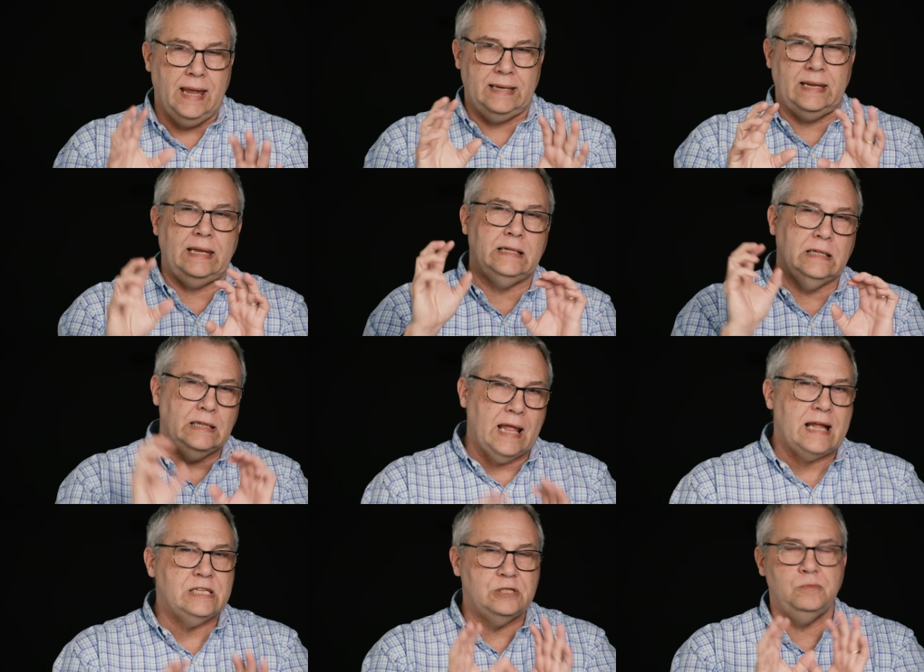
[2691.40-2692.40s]
it, it
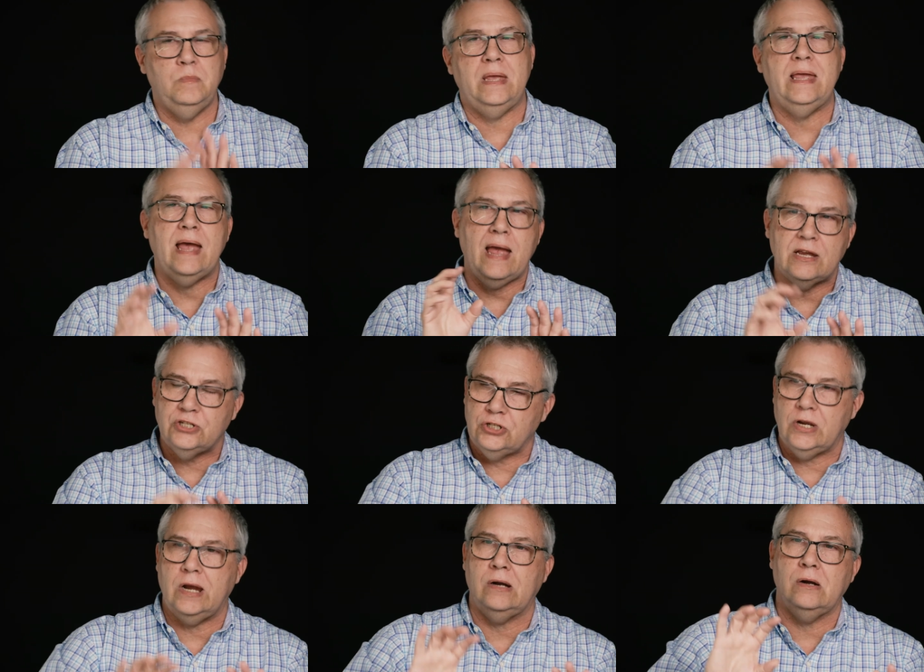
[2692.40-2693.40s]
lets me
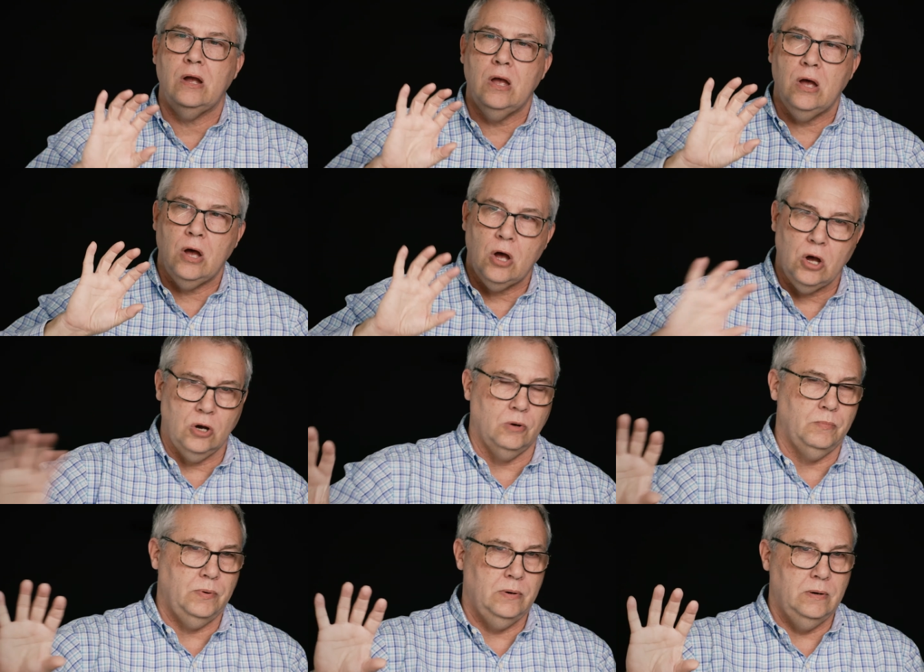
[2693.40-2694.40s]
share
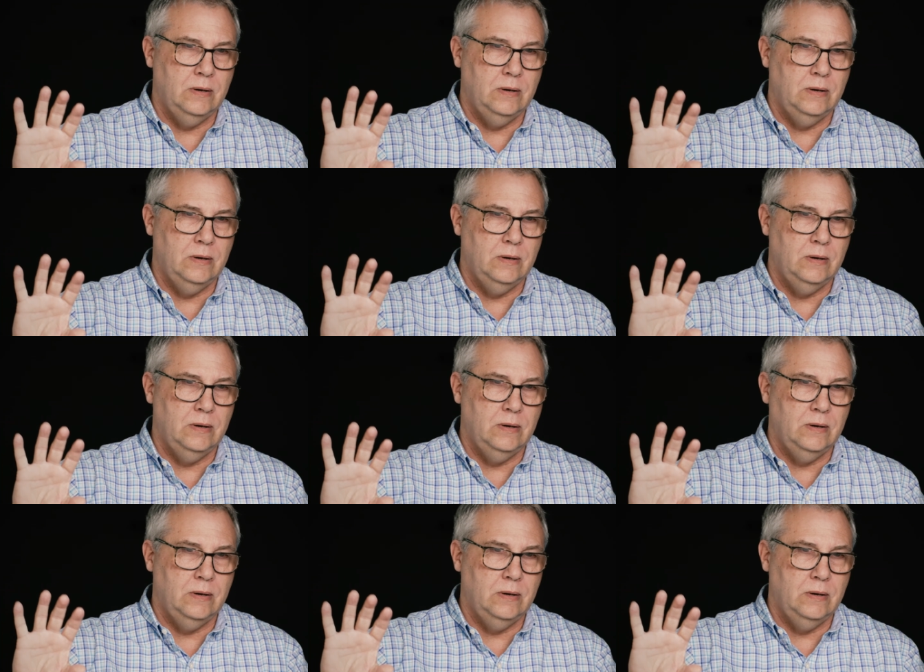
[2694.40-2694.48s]
hope